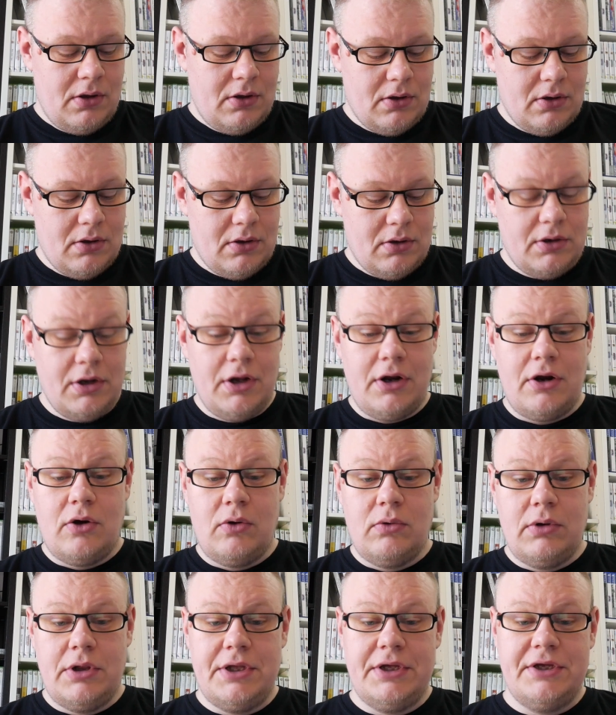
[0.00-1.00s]
Not
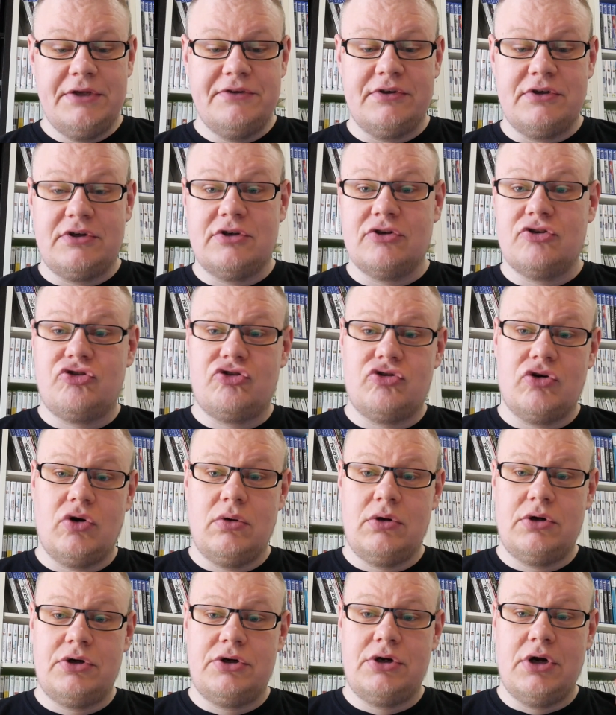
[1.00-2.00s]
only is the
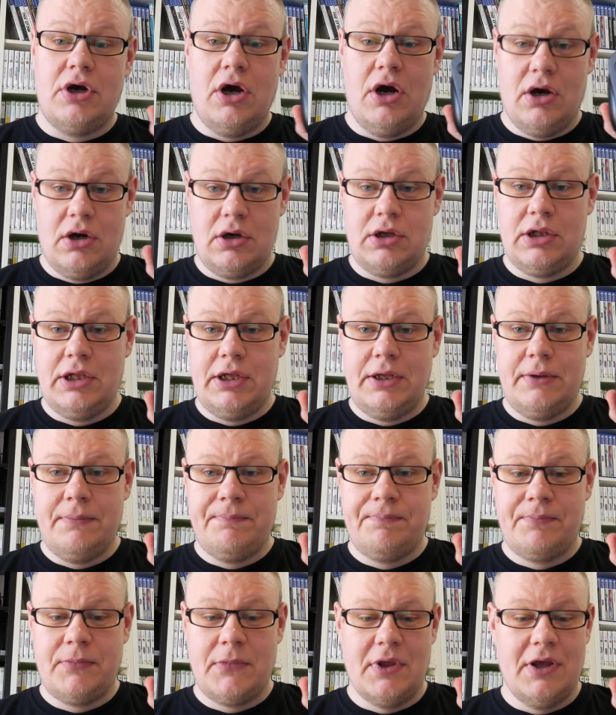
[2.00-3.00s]
controller ugly,
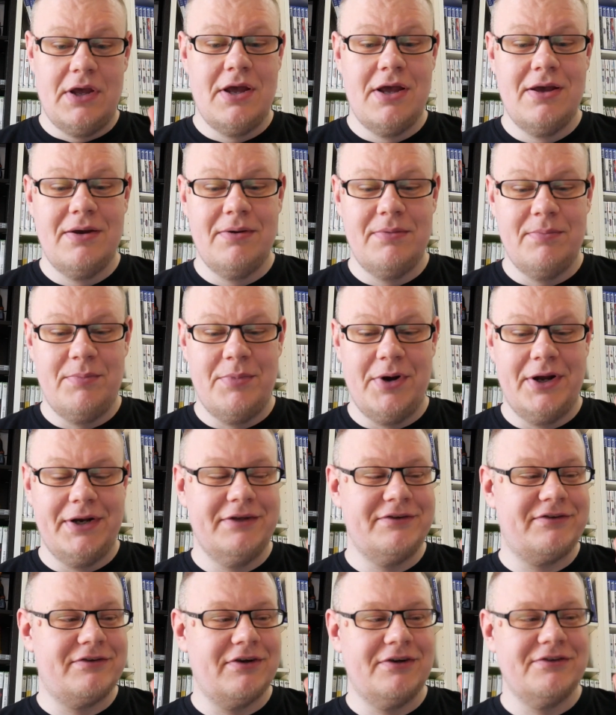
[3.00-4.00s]
but
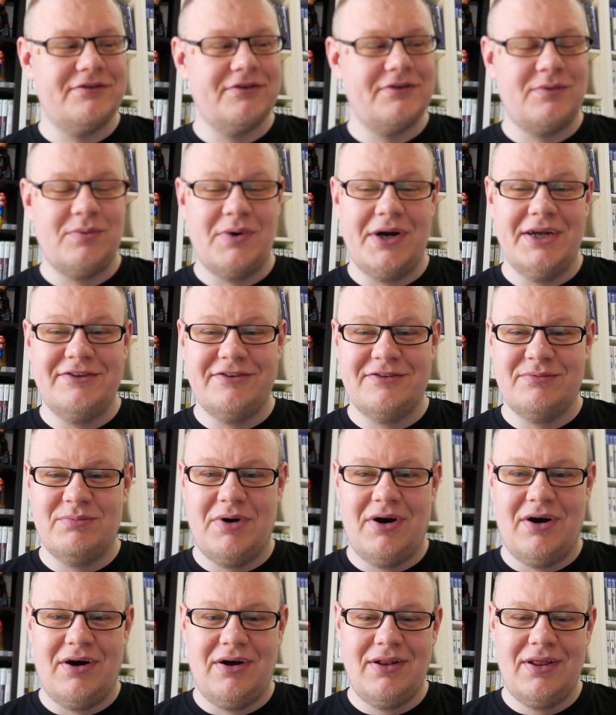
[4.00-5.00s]
it's also quite
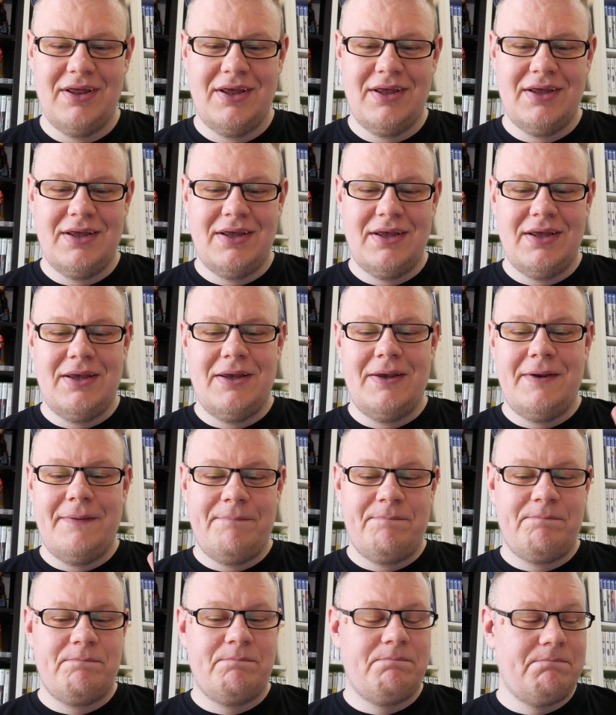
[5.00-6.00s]
small.
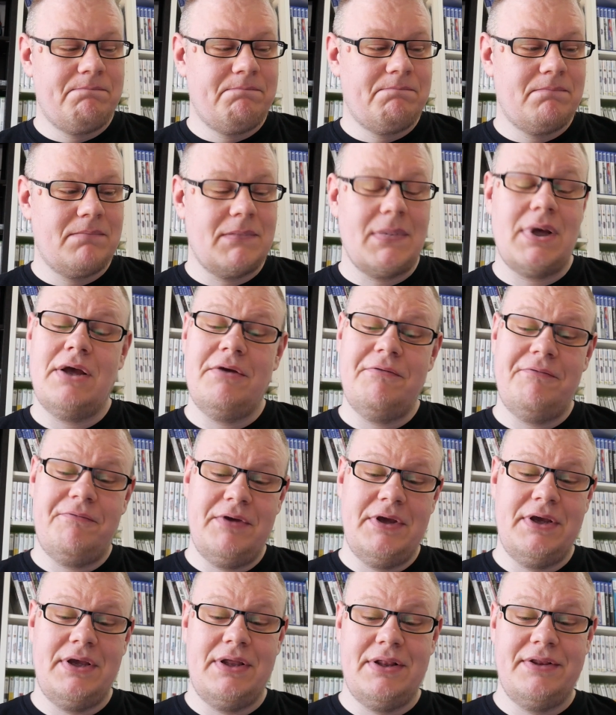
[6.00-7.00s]
I
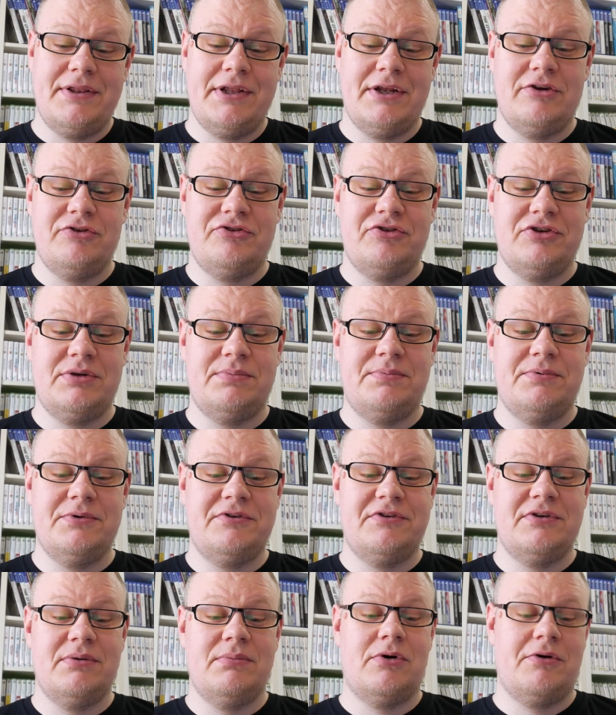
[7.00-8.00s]
think Nintendo should have put
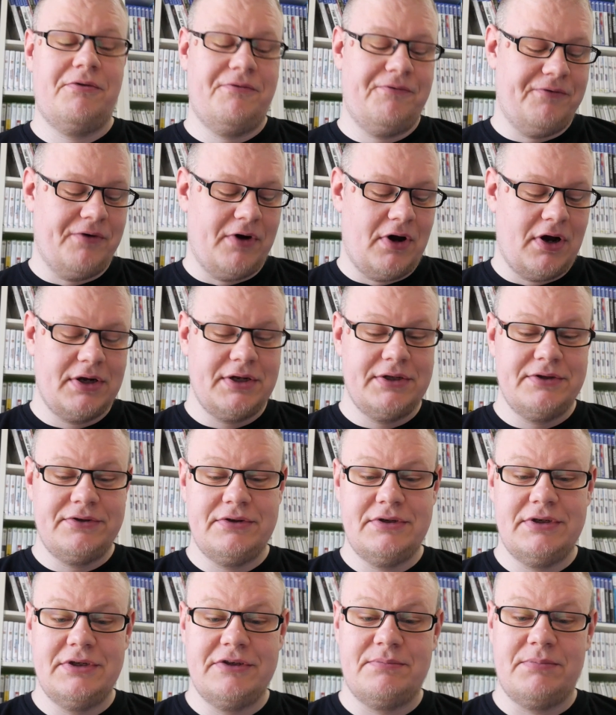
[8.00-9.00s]
some more thought into
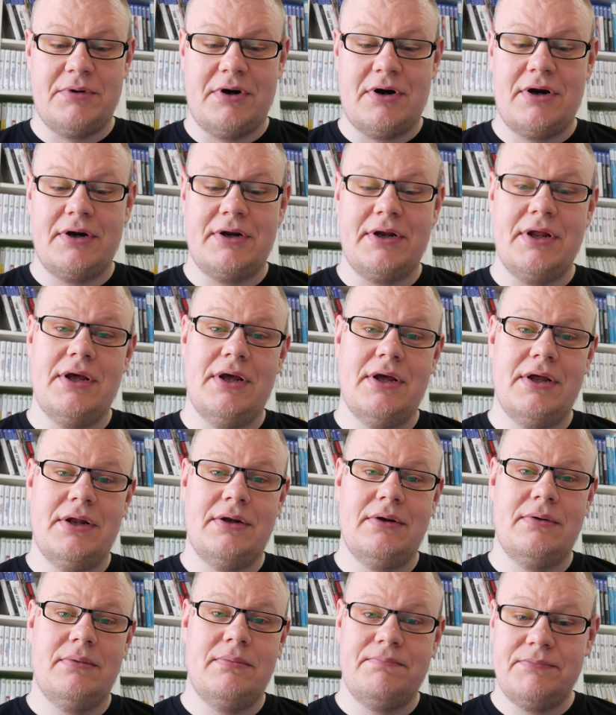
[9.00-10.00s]
this part,
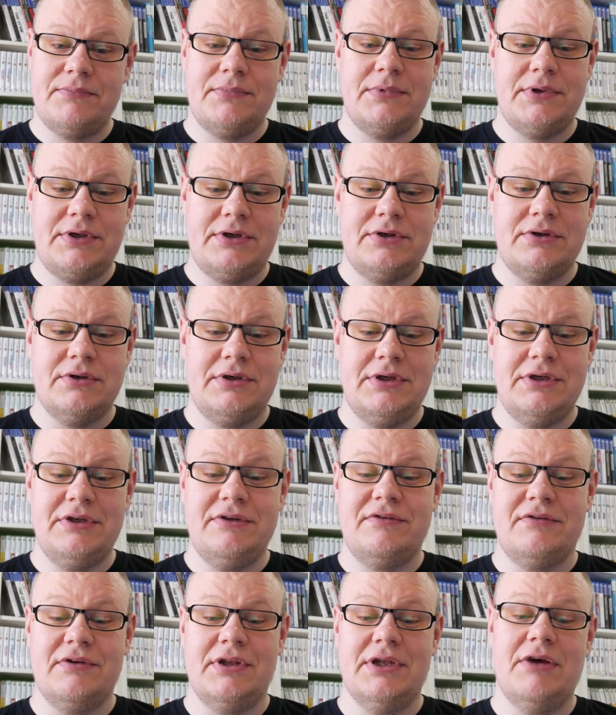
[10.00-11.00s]
and it could
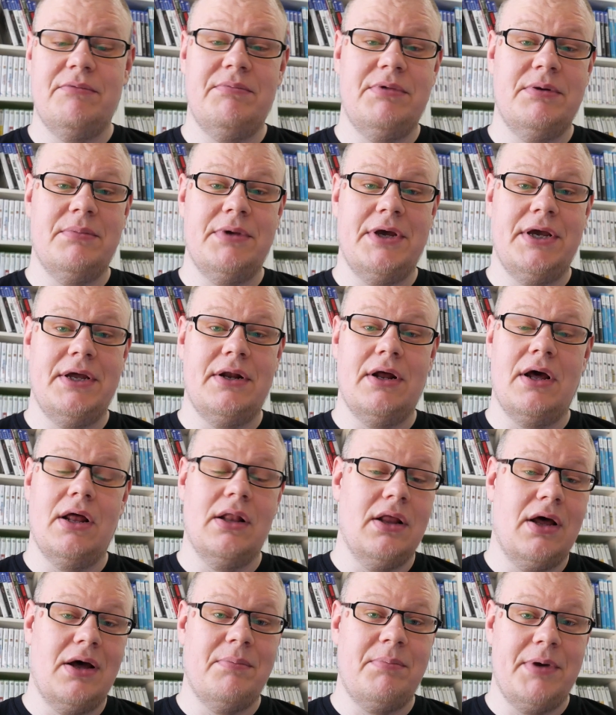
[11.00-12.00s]
easily have been made a
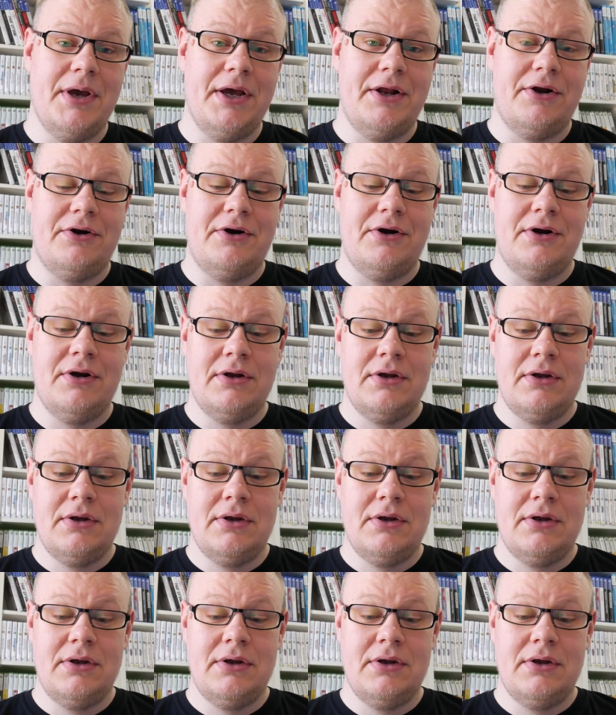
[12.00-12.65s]
lot better.